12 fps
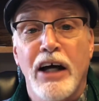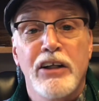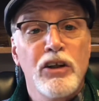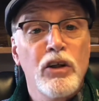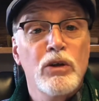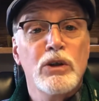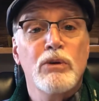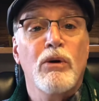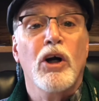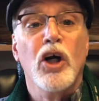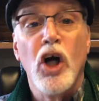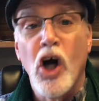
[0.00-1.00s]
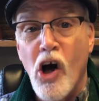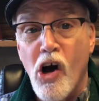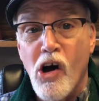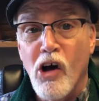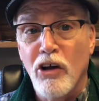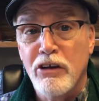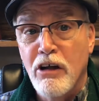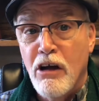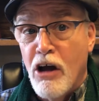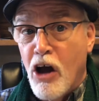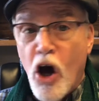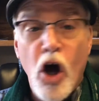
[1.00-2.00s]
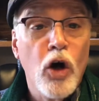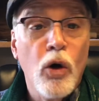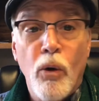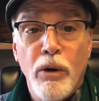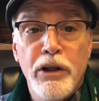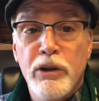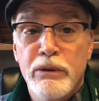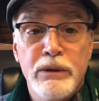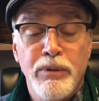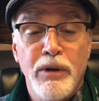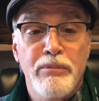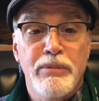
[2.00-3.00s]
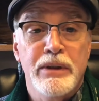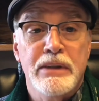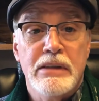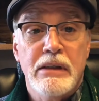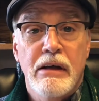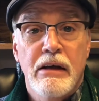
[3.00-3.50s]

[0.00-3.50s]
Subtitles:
to those who are called according to his purpose.